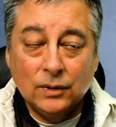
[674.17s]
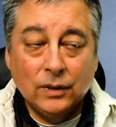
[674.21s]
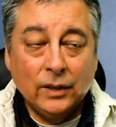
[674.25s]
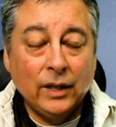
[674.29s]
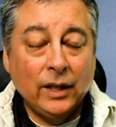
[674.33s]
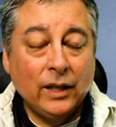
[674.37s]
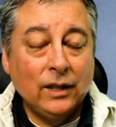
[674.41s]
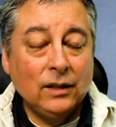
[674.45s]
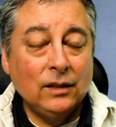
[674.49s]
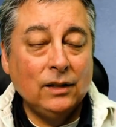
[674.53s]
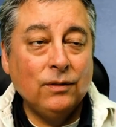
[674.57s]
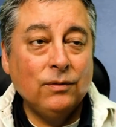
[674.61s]

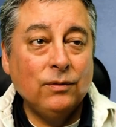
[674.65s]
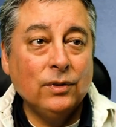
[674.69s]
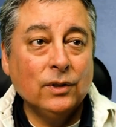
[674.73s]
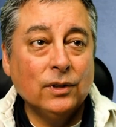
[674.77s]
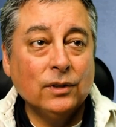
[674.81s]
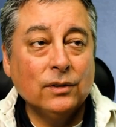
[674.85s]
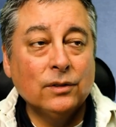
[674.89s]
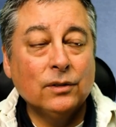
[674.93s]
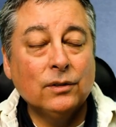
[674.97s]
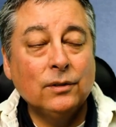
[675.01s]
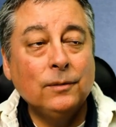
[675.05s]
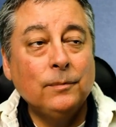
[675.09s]
N D
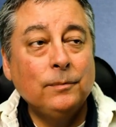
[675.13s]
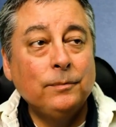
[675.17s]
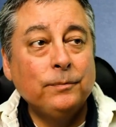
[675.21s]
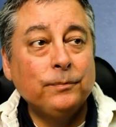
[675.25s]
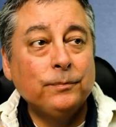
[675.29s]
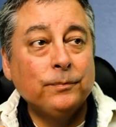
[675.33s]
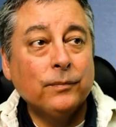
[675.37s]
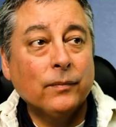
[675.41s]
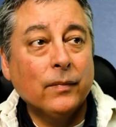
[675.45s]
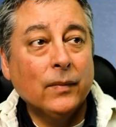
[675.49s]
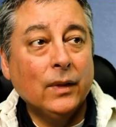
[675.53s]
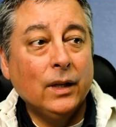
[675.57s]
filter.
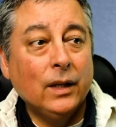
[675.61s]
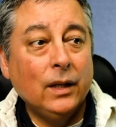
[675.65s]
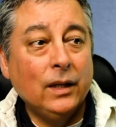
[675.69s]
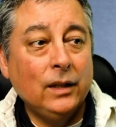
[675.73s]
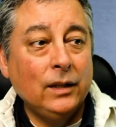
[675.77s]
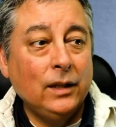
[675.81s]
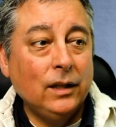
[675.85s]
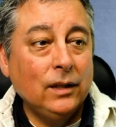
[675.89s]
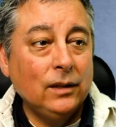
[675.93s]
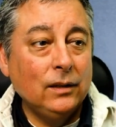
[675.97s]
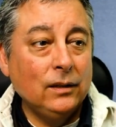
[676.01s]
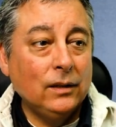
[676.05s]

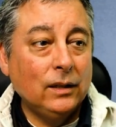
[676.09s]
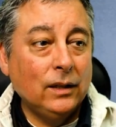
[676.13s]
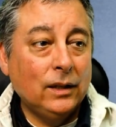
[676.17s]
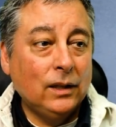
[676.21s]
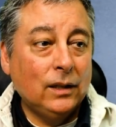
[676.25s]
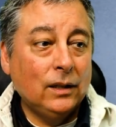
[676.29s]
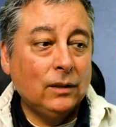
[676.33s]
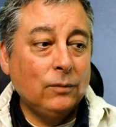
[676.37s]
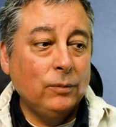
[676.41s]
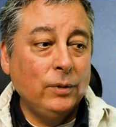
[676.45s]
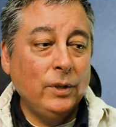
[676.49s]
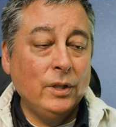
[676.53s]
And then
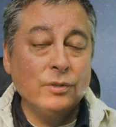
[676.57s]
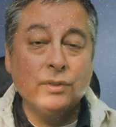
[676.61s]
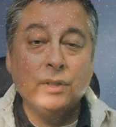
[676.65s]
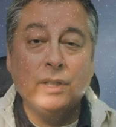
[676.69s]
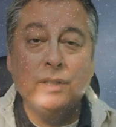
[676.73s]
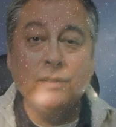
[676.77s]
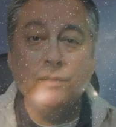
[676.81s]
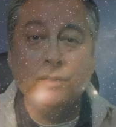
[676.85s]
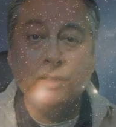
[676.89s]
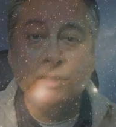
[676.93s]
uh, we also have